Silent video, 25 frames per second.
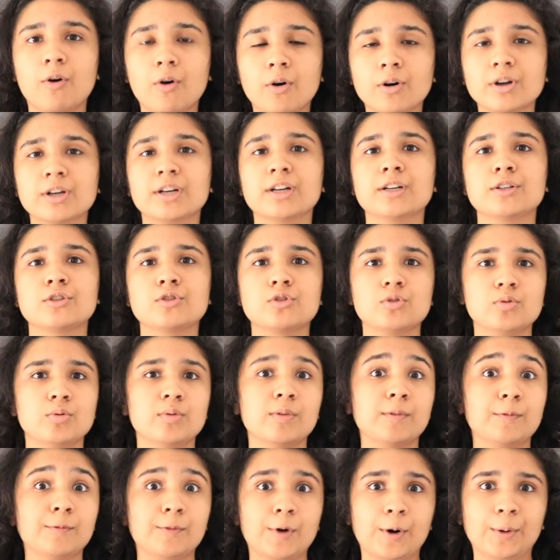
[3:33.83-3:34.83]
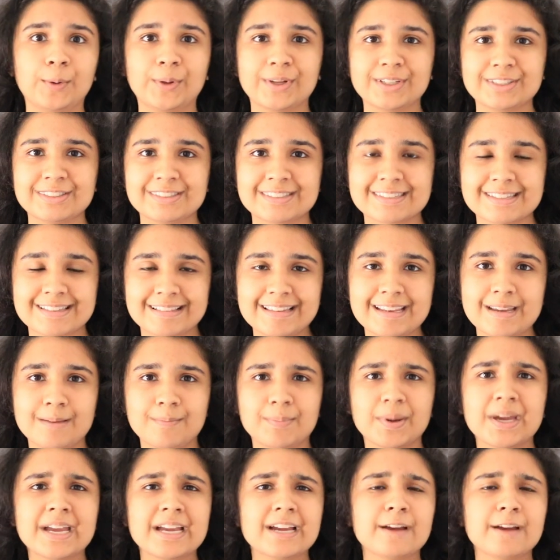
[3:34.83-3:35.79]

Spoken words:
order to fall asleep